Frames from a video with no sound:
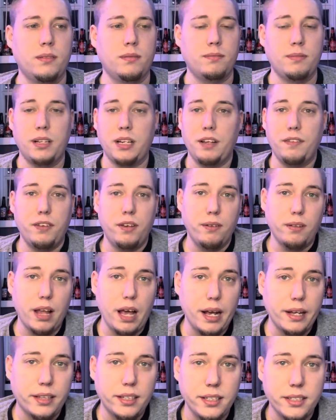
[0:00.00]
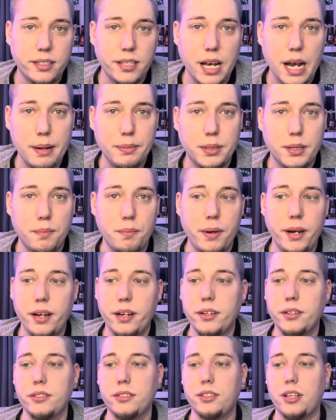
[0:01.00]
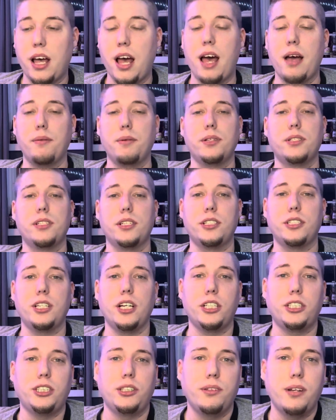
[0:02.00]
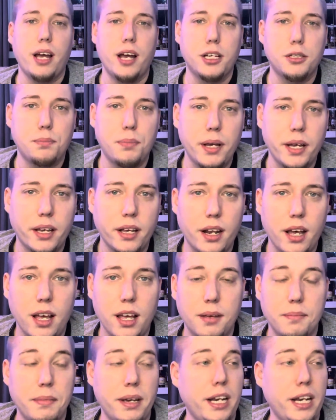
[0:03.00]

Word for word: And if you like these types of beers, I would suggest you guys pick it up.